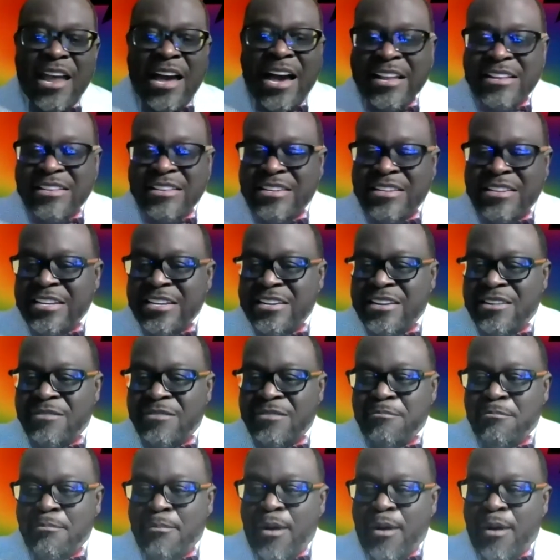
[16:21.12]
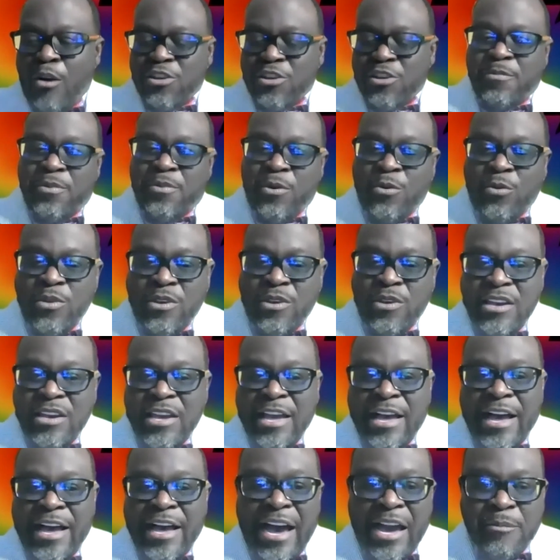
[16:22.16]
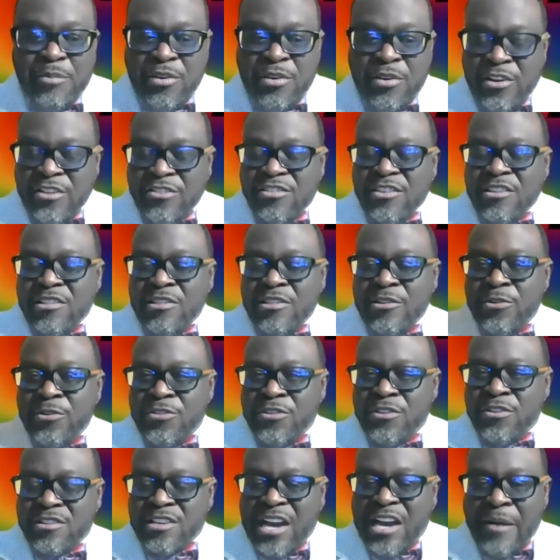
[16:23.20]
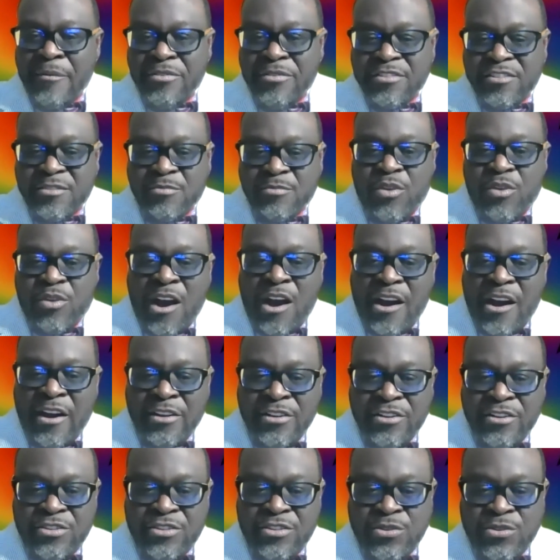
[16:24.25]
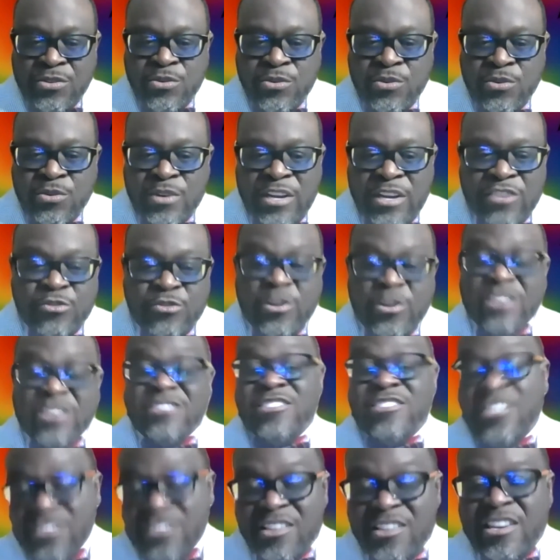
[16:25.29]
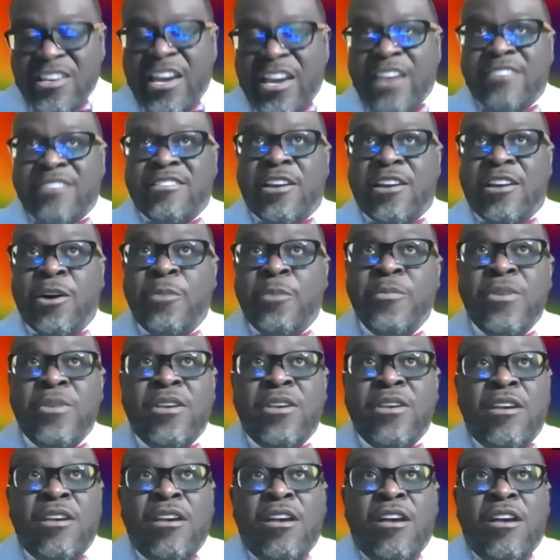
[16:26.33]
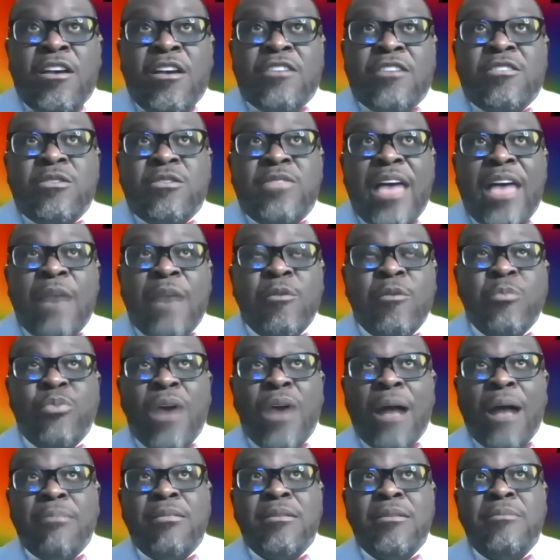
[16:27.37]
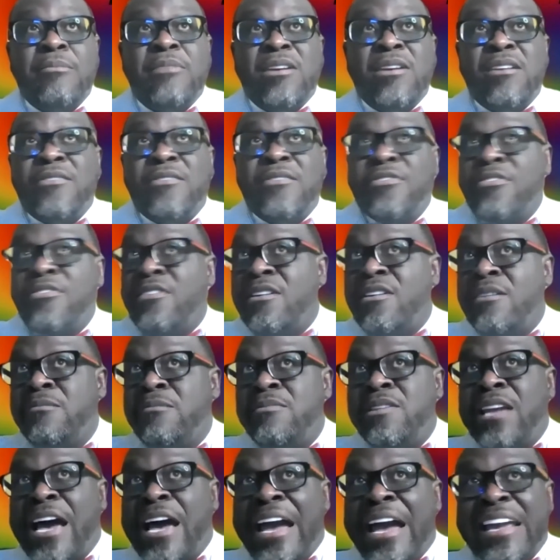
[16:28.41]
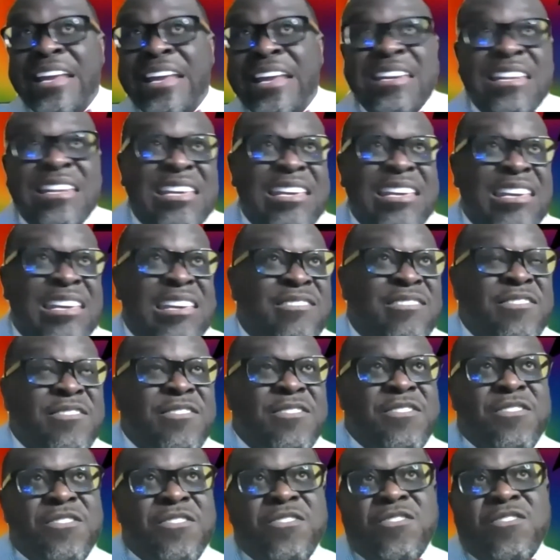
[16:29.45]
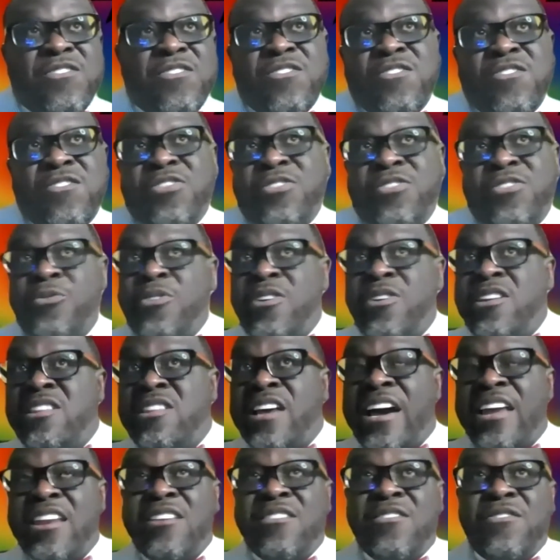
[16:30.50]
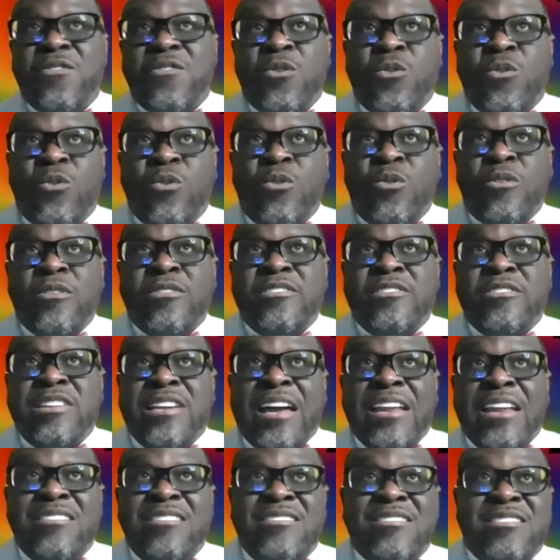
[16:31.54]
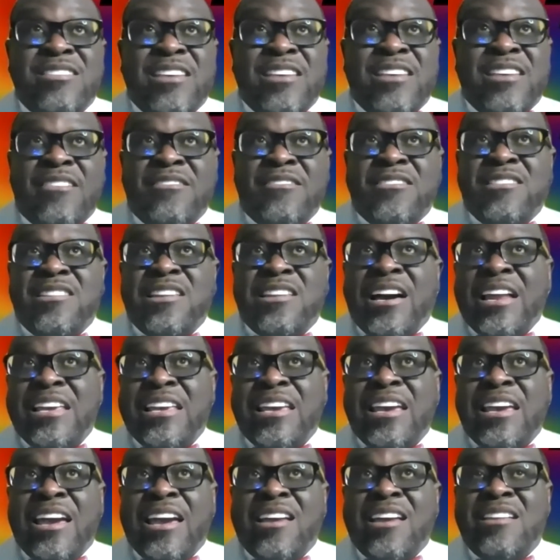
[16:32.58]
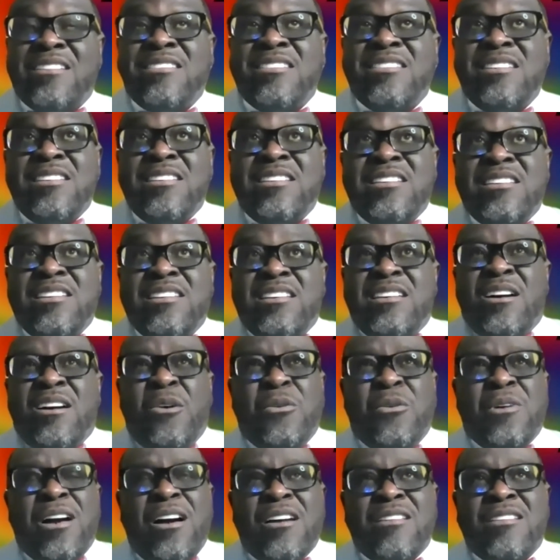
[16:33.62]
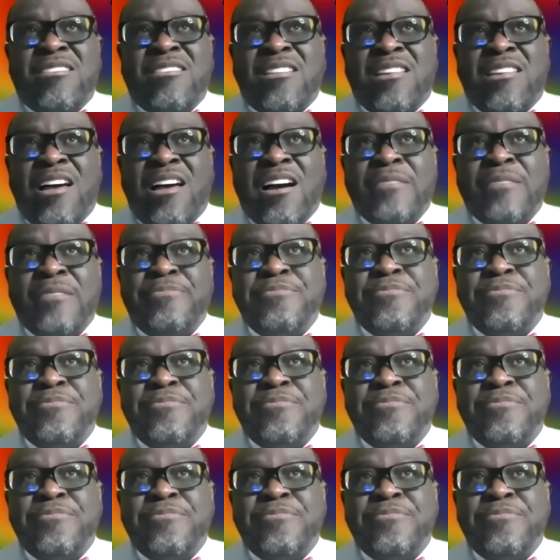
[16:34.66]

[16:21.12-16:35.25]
I attended multiple Hyperion Solutions conferences prior to it transitioning to Kscope. So that would probably be from 93, 94 to 97, 98. Oh God, it's a lot.